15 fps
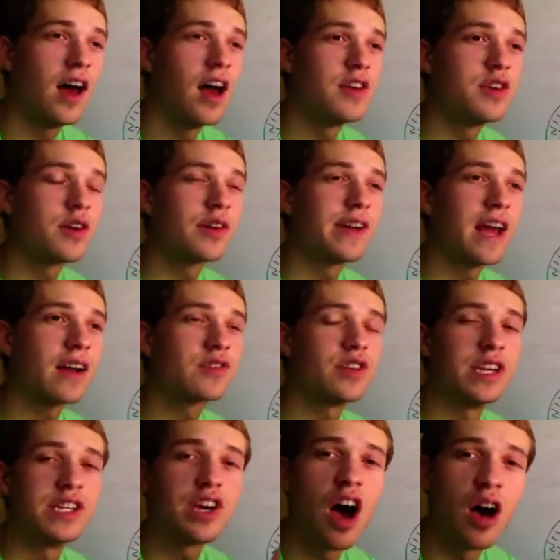You can actually
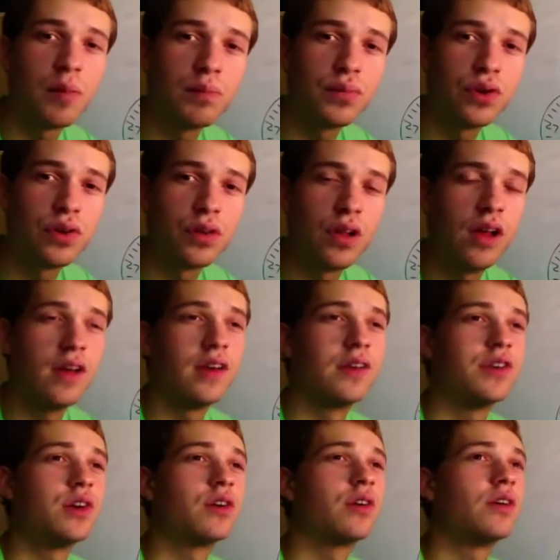tumble
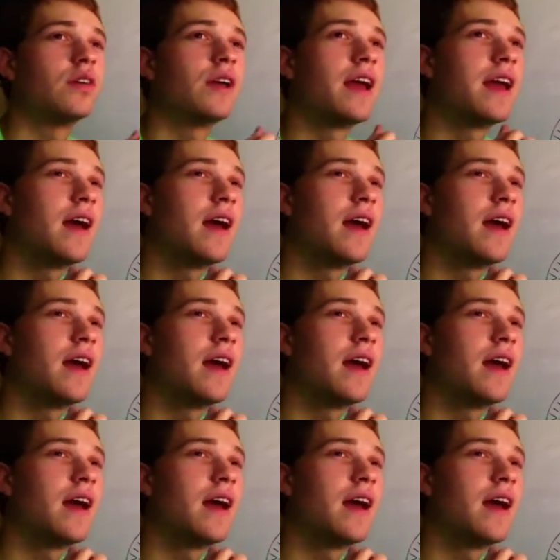your